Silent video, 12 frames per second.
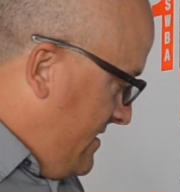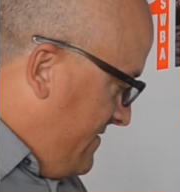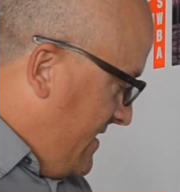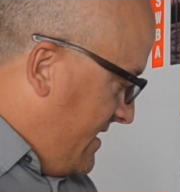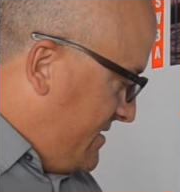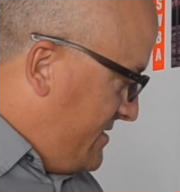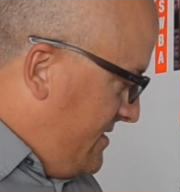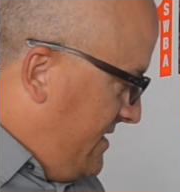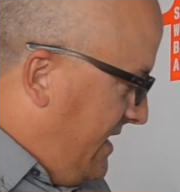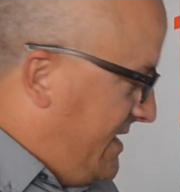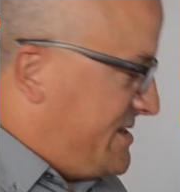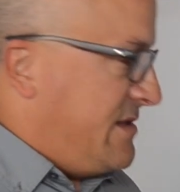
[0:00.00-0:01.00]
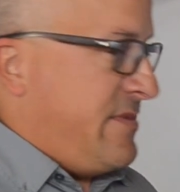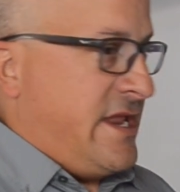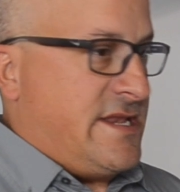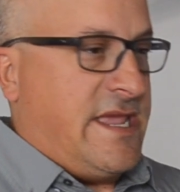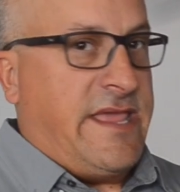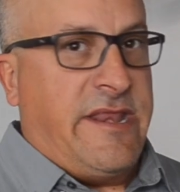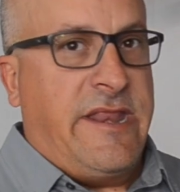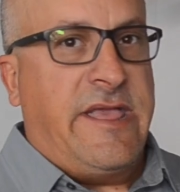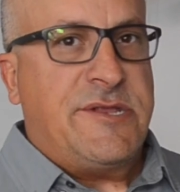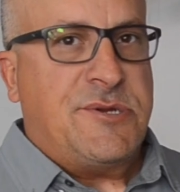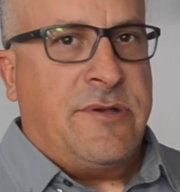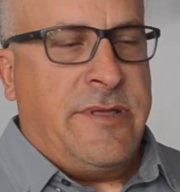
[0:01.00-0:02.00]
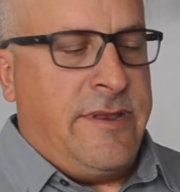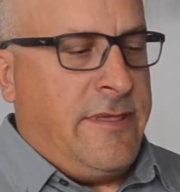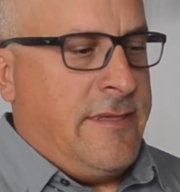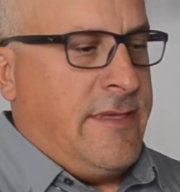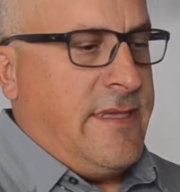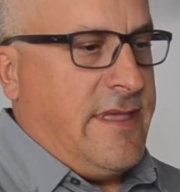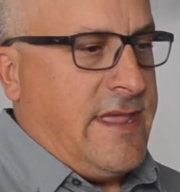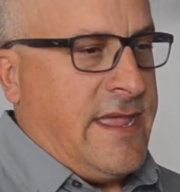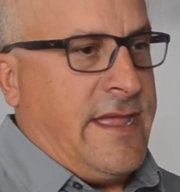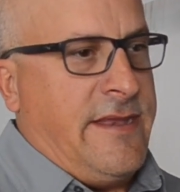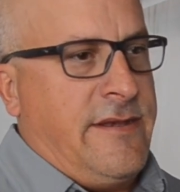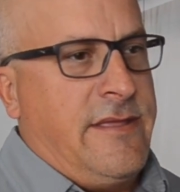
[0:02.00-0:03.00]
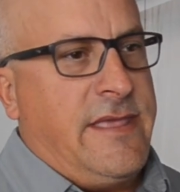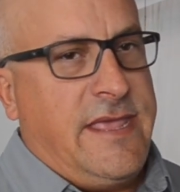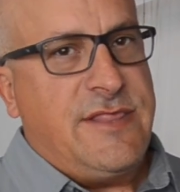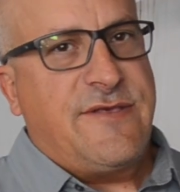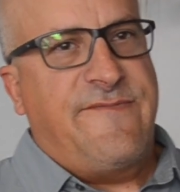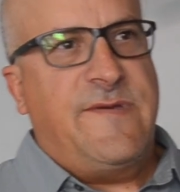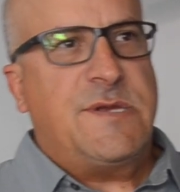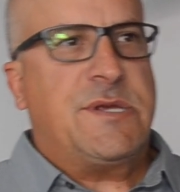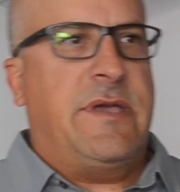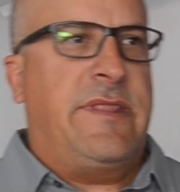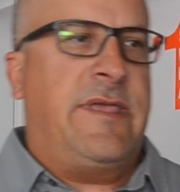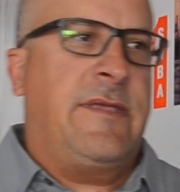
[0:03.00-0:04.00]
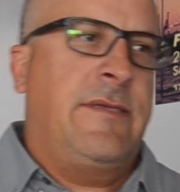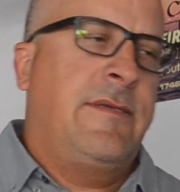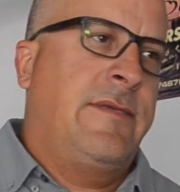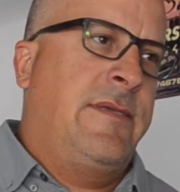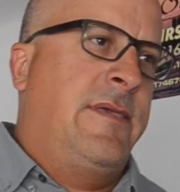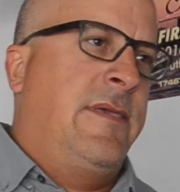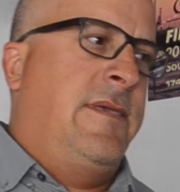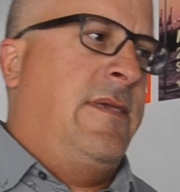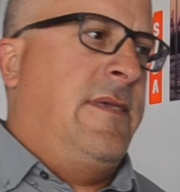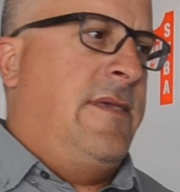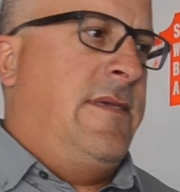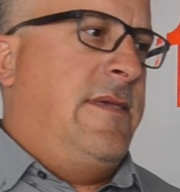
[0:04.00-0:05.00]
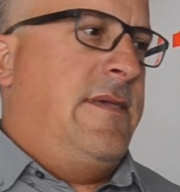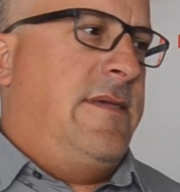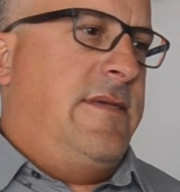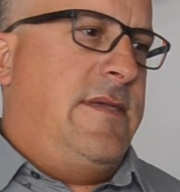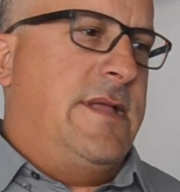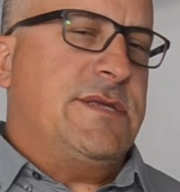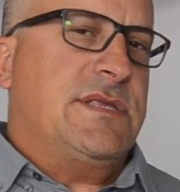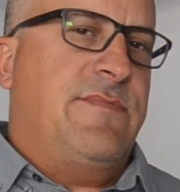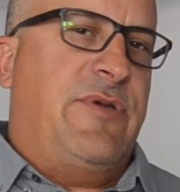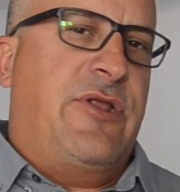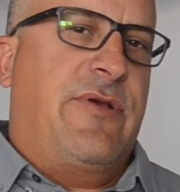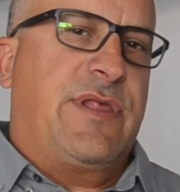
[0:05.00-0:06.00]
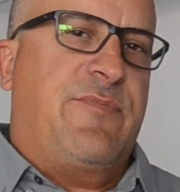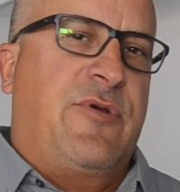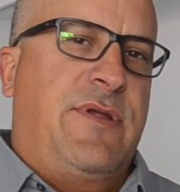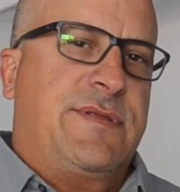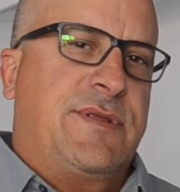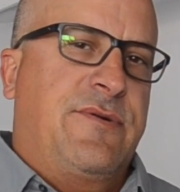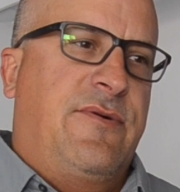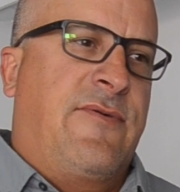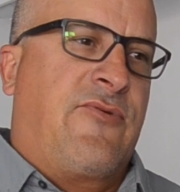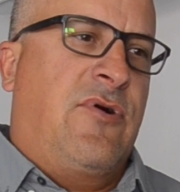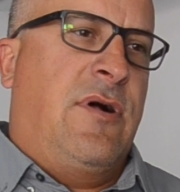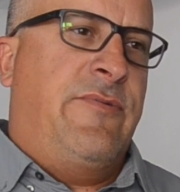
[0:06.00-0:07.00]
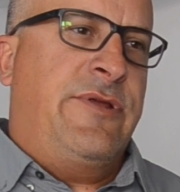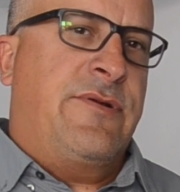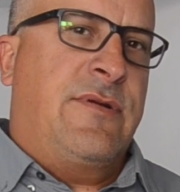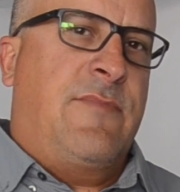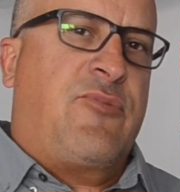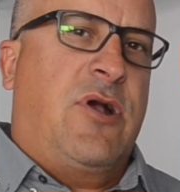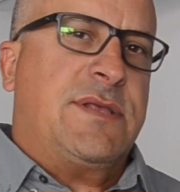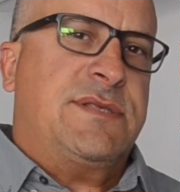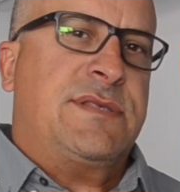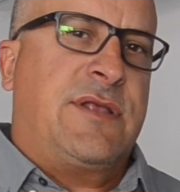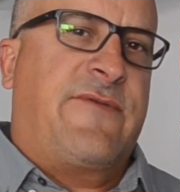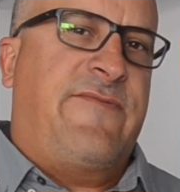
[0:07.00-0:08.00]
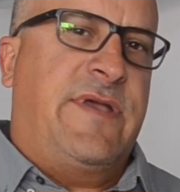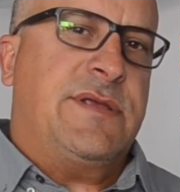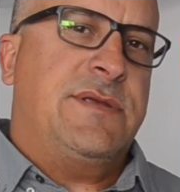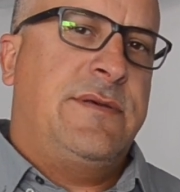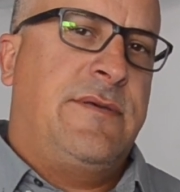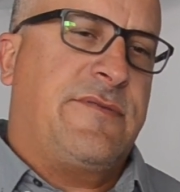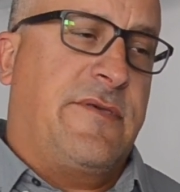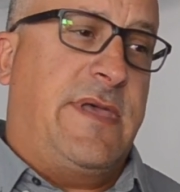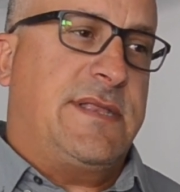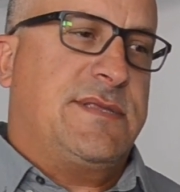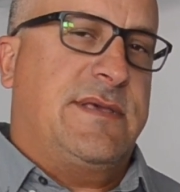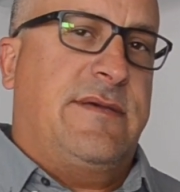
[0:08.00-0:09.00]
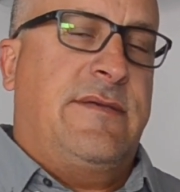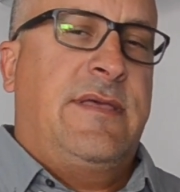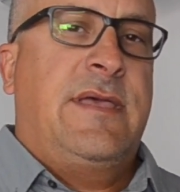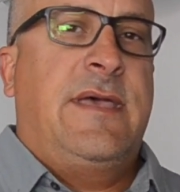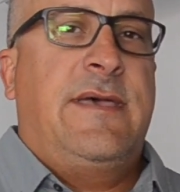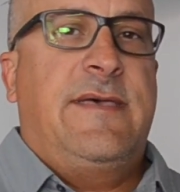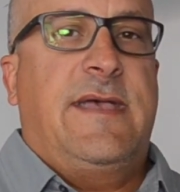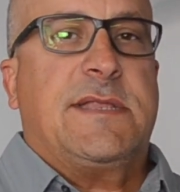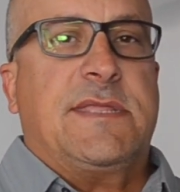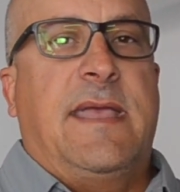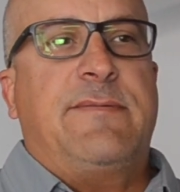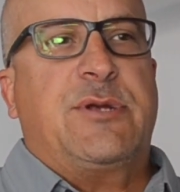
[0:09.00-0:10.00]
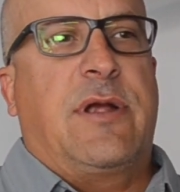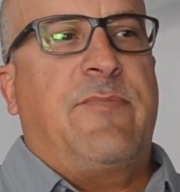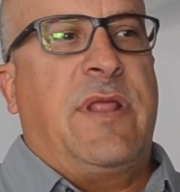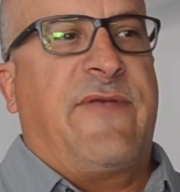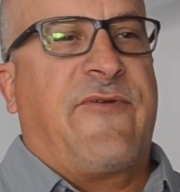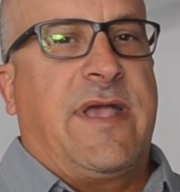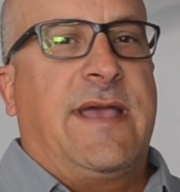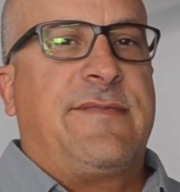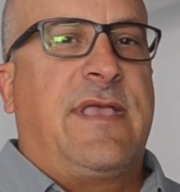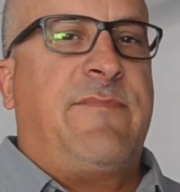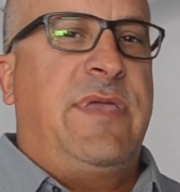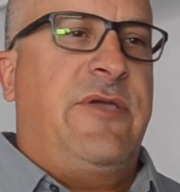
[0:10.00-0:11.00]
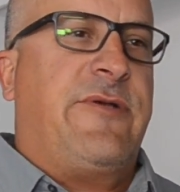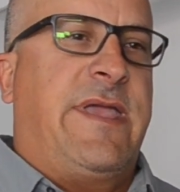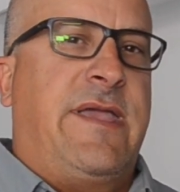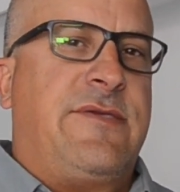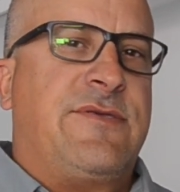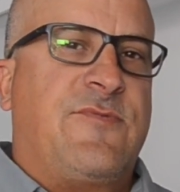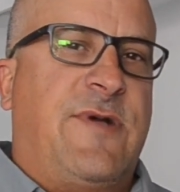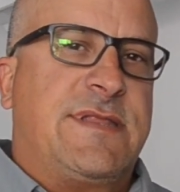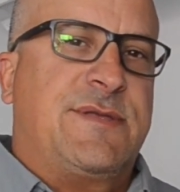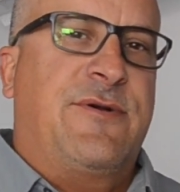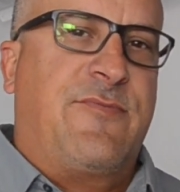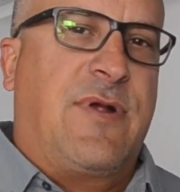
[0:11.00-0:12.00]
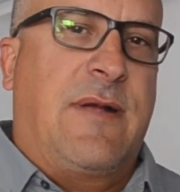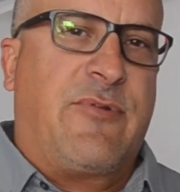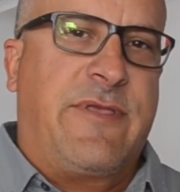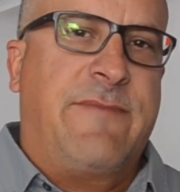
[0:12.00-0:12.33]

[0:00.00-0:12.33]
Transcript: that's easy to maintain an edge on and easier fish cutting. It's just a better experience overall when you're processing your fish. So that's knife sharpening for guys like me who can't use a whetstone properly.